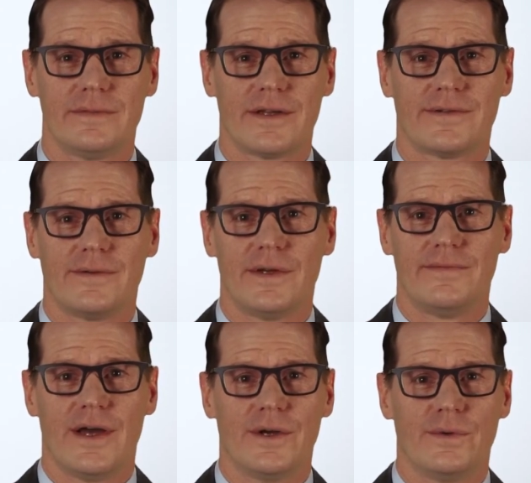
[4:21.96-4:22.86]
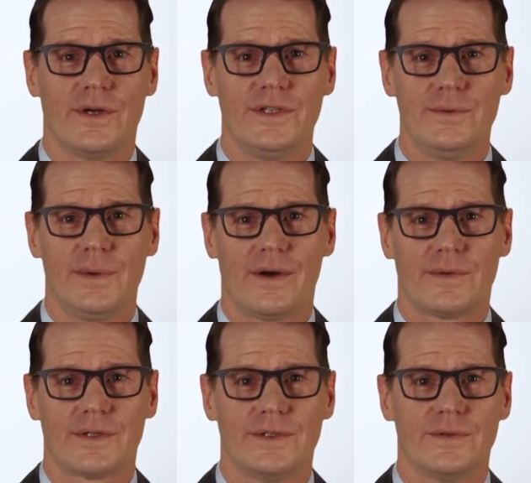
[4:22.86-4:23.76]
if the revaluation
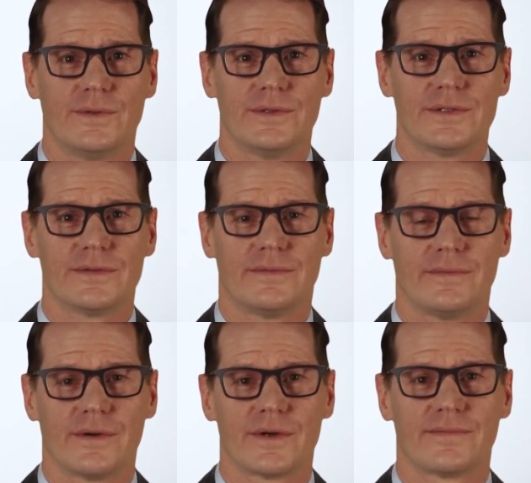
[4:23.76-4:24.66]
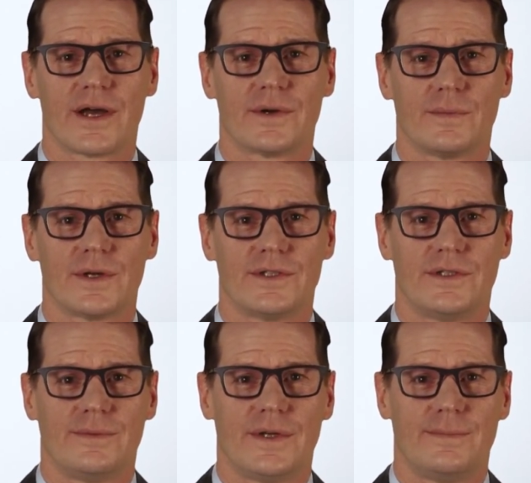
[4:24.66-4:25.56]
model is used, the
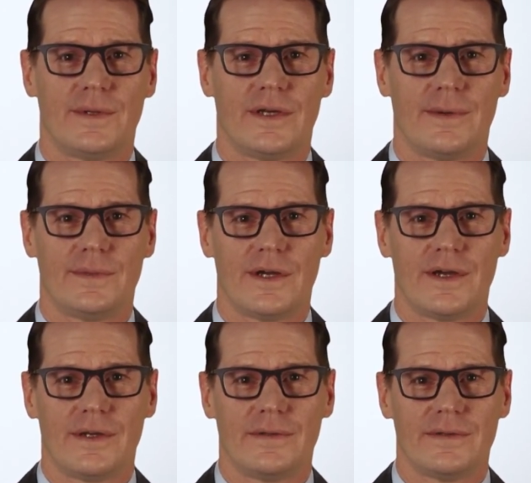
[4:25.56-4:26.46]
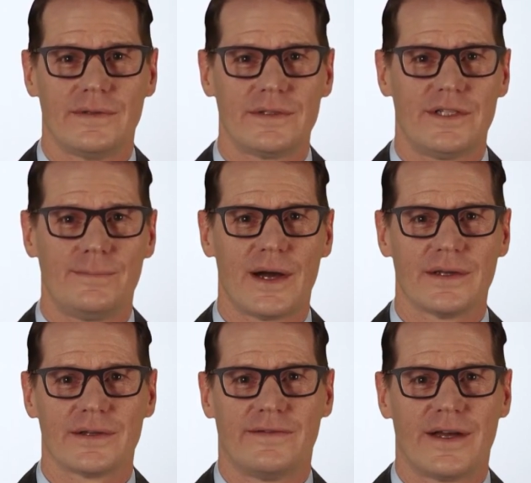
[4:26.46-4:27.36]
revaluations must be kept current,
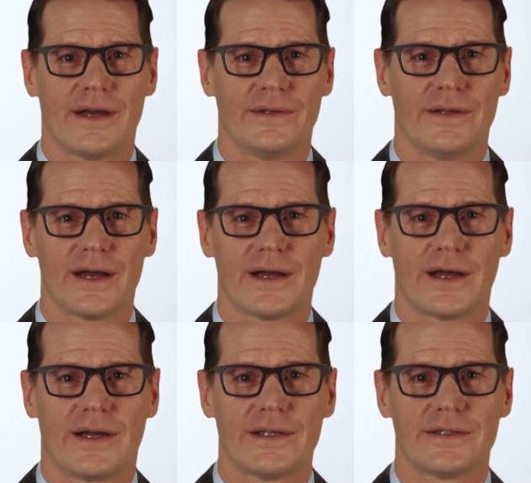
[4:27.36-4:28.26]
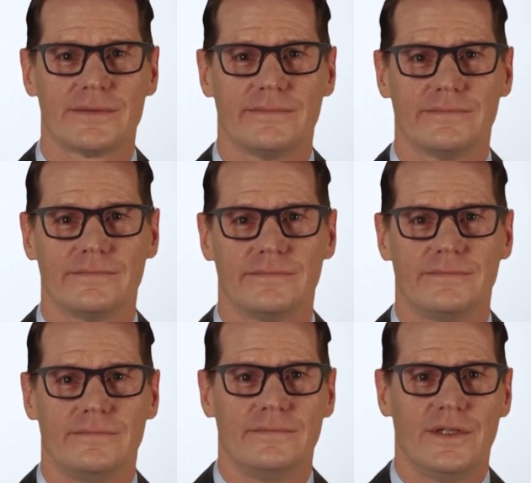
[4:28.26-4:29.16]
despite the fact that IAS
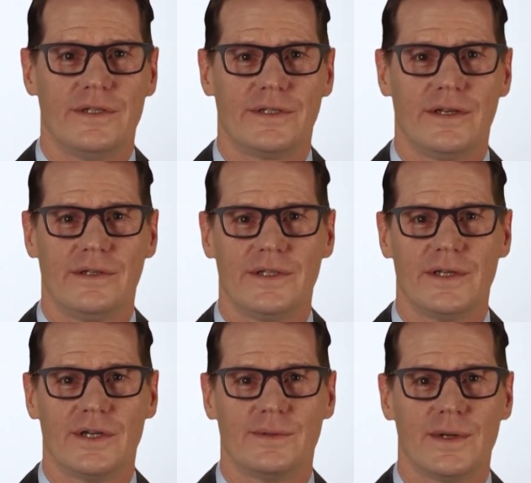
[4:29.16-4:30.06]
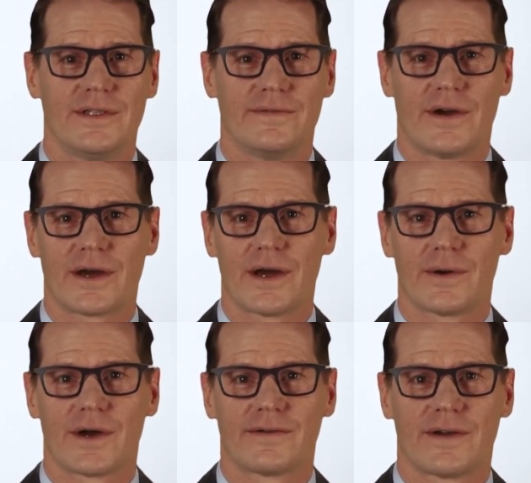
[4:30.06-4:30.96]
16 does not specify how
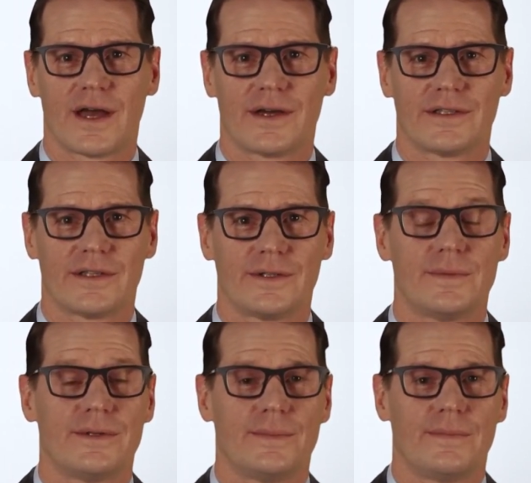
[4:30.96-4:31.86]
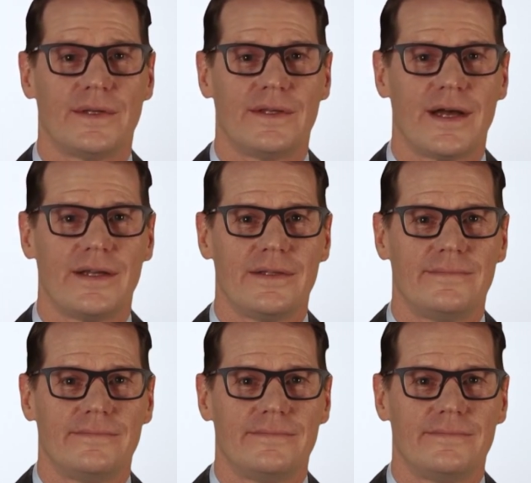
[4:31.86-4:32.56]
often assets must be revalued.